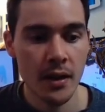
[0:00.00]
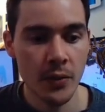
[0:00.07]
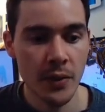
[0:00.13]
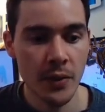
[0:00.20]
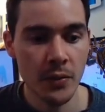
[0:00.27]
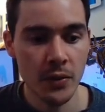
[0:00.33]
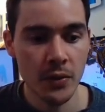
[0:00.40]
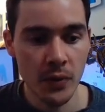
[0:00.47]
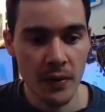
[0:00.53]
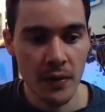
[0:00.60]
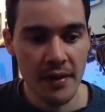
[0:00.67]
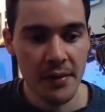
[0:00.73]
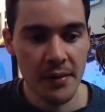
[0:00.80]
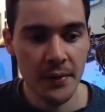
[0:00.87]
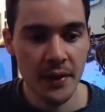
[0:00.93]
We will
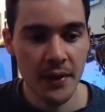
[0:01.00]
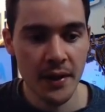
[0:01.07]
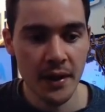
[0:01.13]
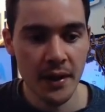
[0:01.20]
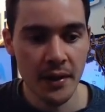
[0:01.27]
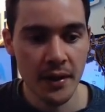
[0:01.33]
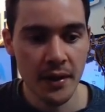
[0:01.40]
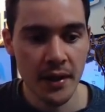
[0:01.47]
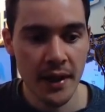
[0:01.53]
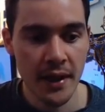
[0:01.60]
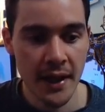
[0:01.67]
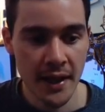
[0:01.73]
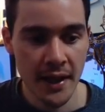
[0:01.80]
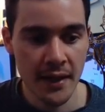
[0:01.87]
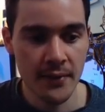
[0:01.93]
also
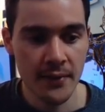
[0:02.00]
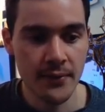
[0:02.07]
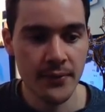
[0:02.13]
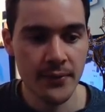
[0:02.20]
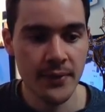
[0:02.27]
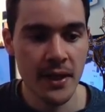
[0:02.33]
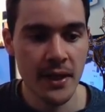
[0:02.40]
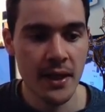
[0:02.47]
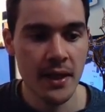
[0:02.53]
have